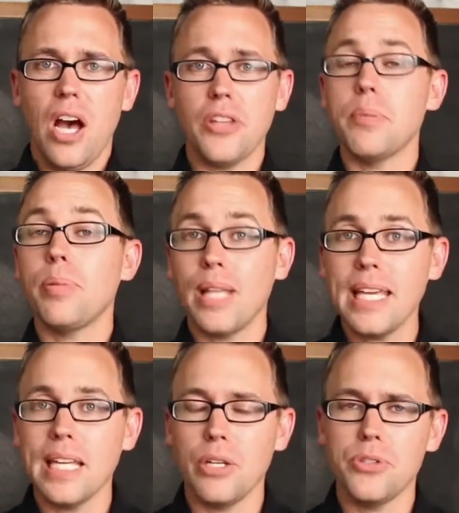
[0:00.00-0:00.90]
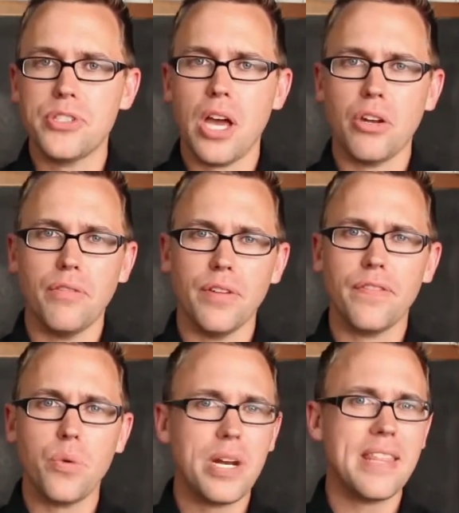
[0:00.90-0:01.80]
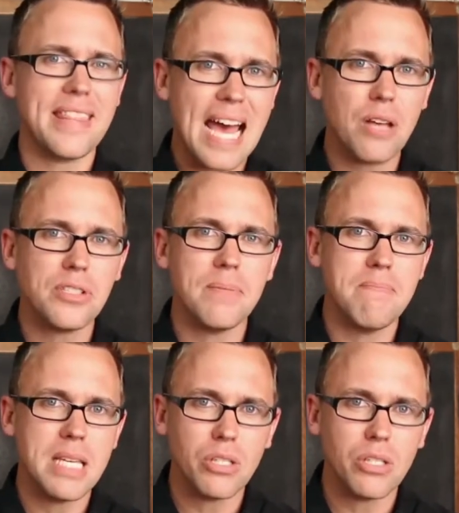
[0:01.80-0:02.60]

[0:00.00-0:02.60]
on the planet who's taught over 40,000